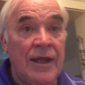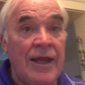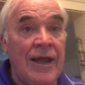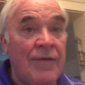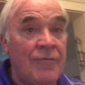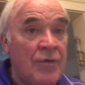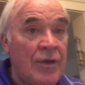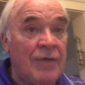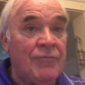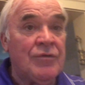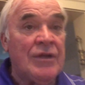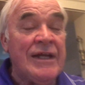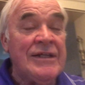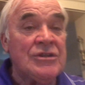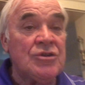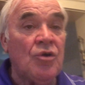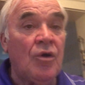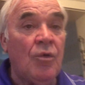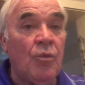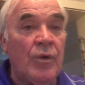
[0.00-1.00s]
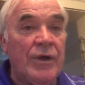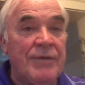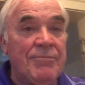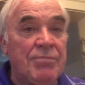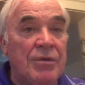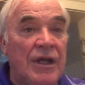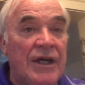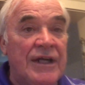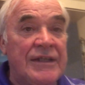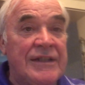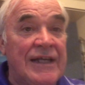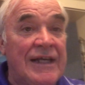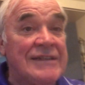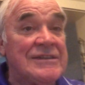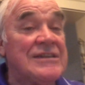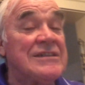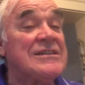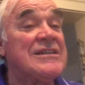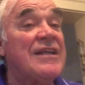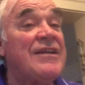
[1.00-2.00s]
if they start winning blind
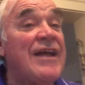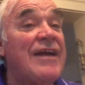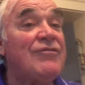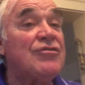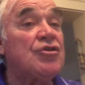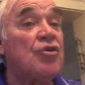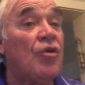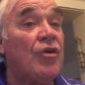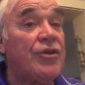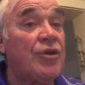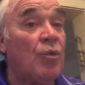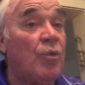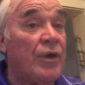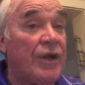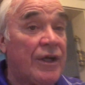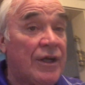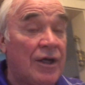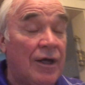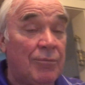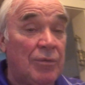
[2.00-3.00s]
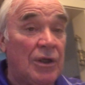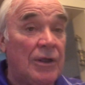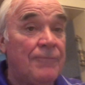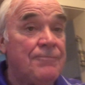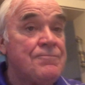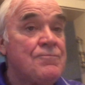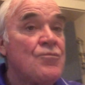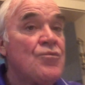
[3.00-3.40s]
tastings, and they've started to win a couple.